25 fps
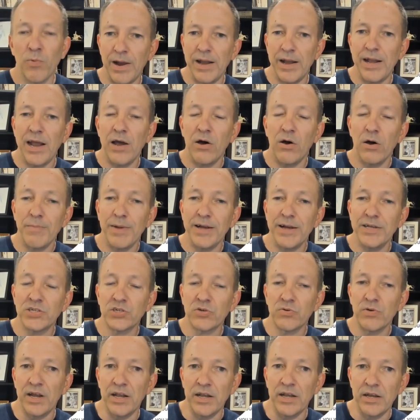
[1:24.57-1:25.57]
Right now on my
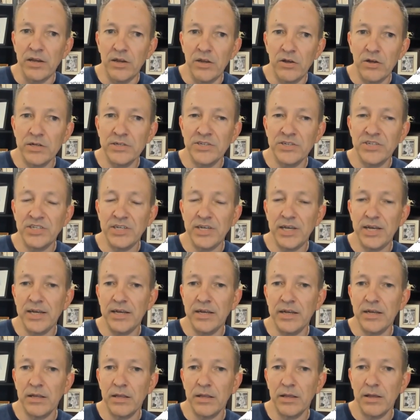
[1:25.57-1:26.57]
screen, you can
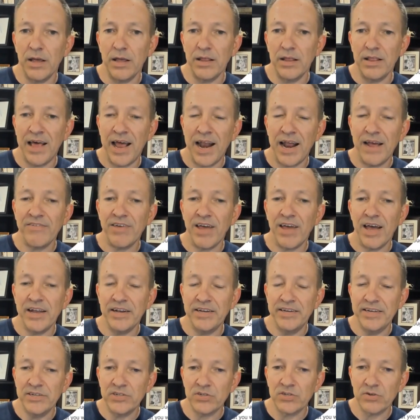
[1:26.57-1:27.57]
see that I've
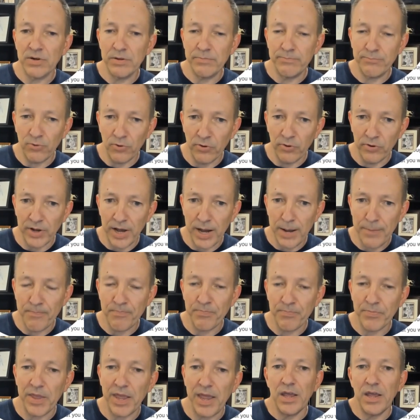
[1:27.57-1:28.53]
got Descript pulled up.